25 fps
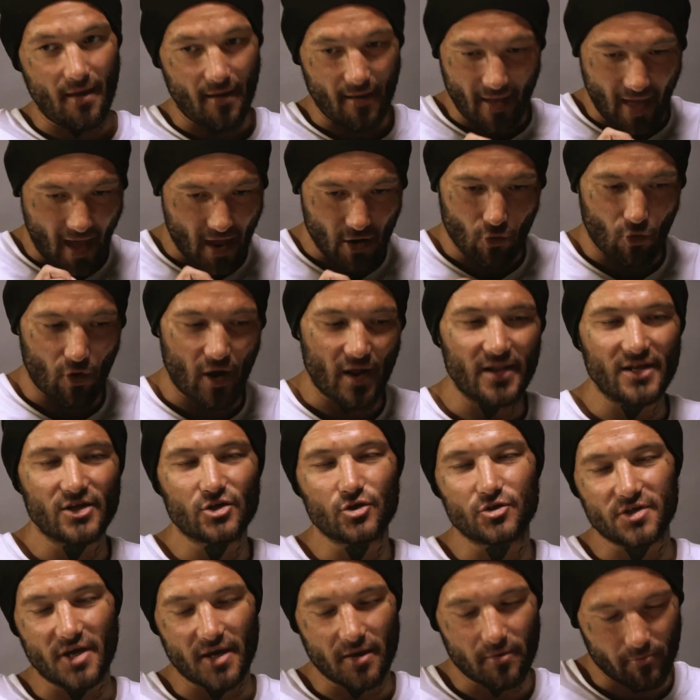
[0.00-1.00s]
unless you
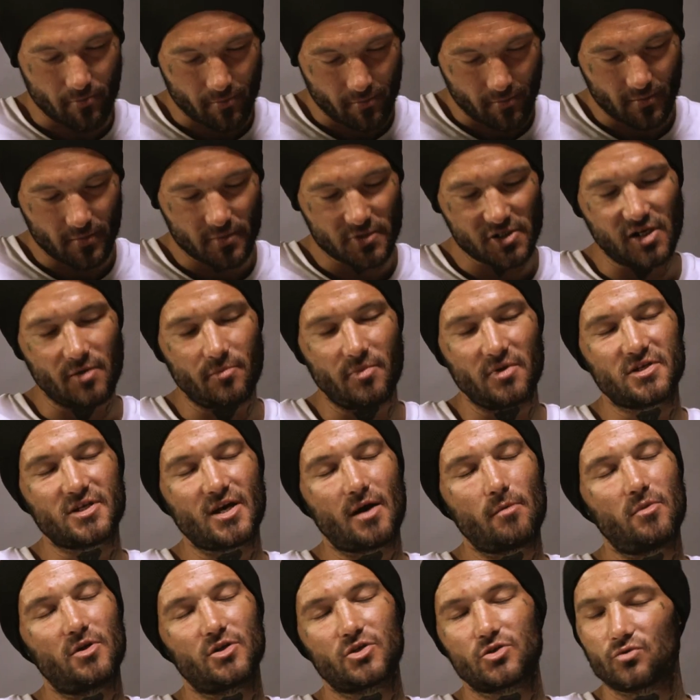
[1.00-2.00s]
take sleeping
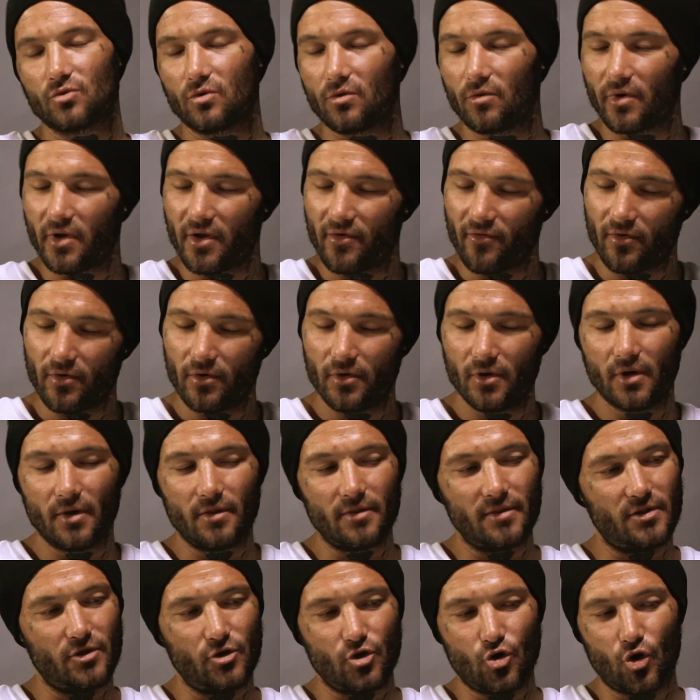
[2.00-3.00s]
tablets or whatever.
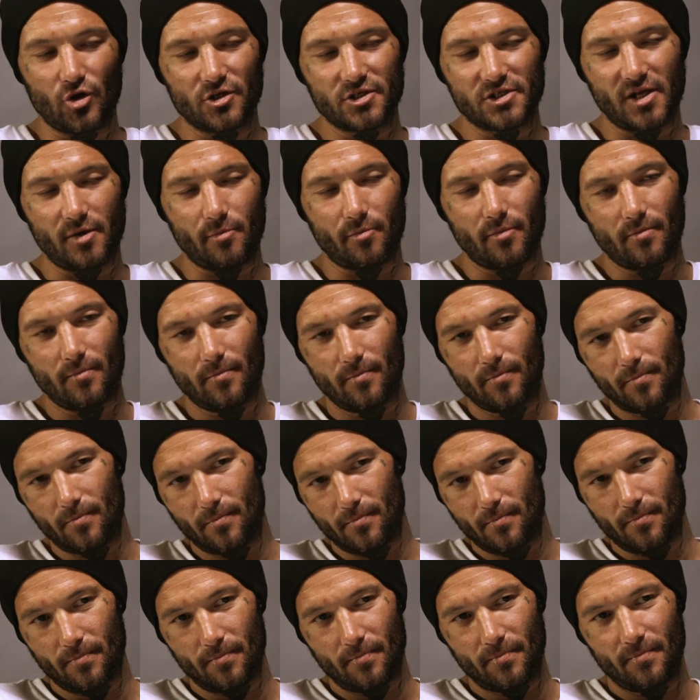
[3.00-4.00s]
You can't sleep.
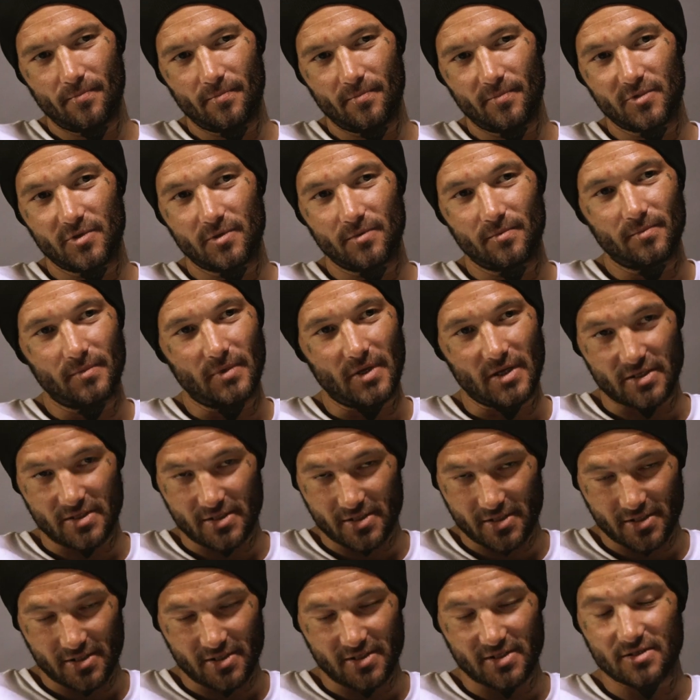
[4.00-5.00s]

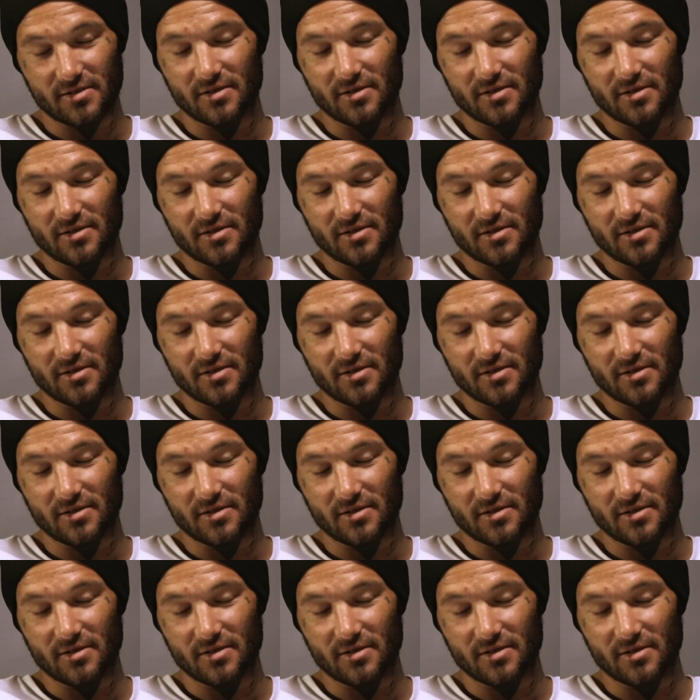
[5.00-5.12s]
It's.